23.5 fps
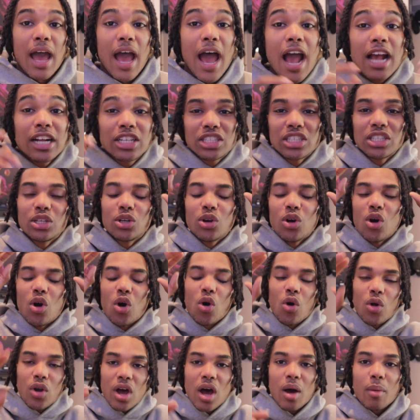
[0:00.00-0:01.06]
Actually,
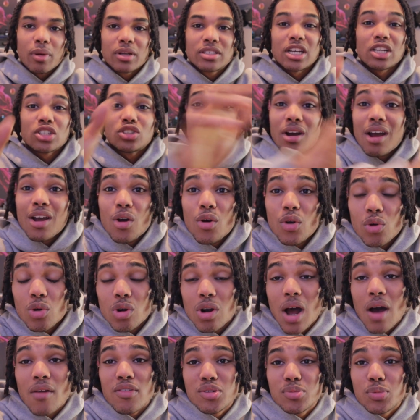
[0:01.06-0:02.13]
hold up, because I tried going to
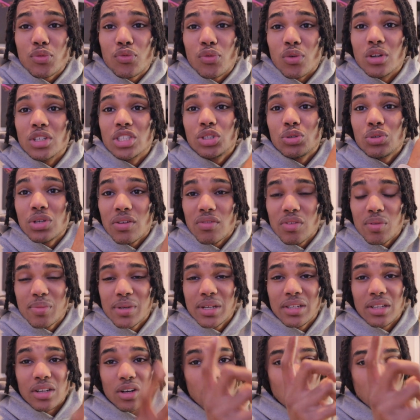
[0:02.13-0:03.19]
her office before and she would never
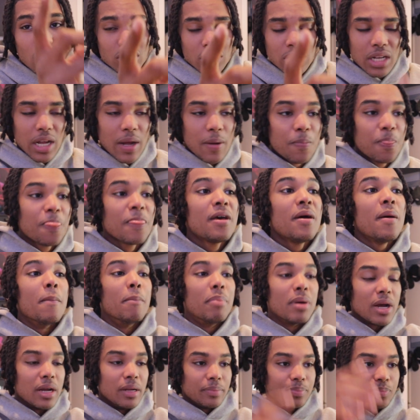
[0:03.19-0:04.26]
be in there. Also that.
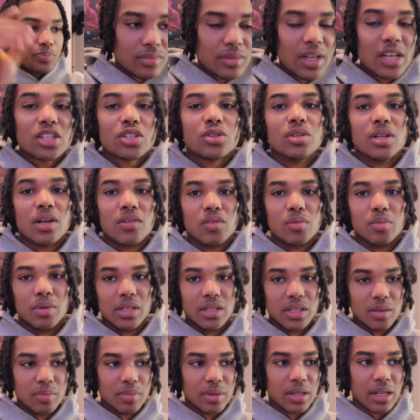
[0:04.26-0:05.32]
But, not she would never be
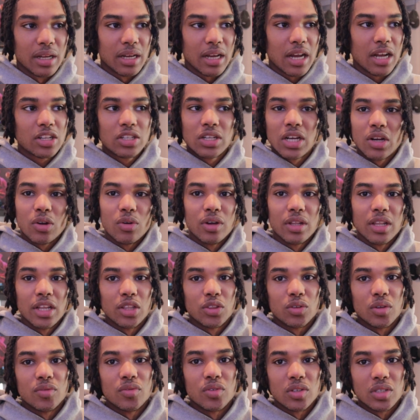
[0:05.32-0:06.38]
there, but like I tried going
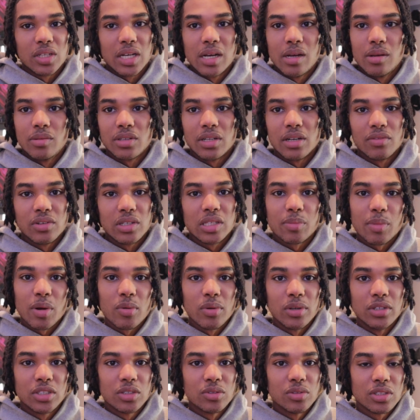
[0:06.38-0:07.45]
like 3-4 times and every time
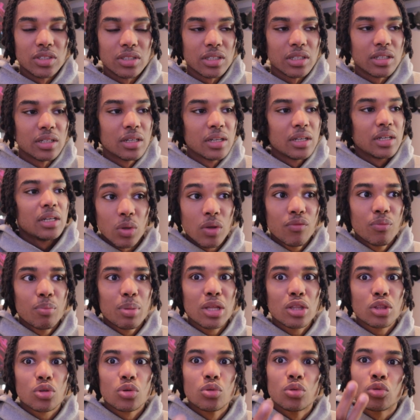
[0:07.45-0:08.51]
I went, she wasn't there. We've
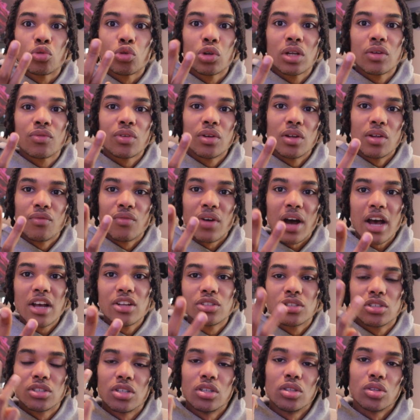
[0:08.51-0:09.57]
been through 3 different
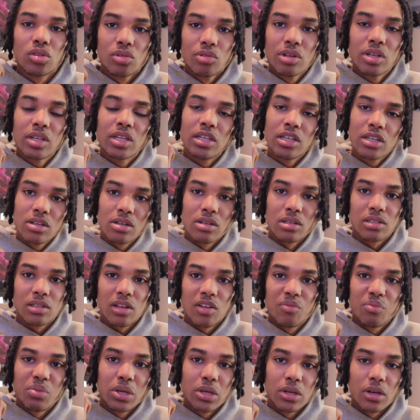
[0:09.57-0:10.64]
advisors in 3 years
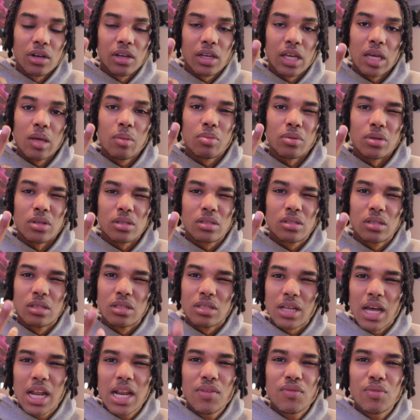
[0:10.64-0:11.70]
of being on campus.
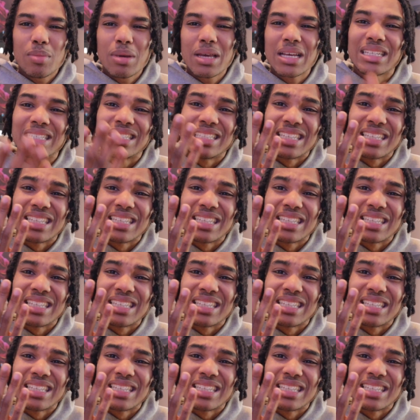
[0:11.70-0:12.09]
Does that even make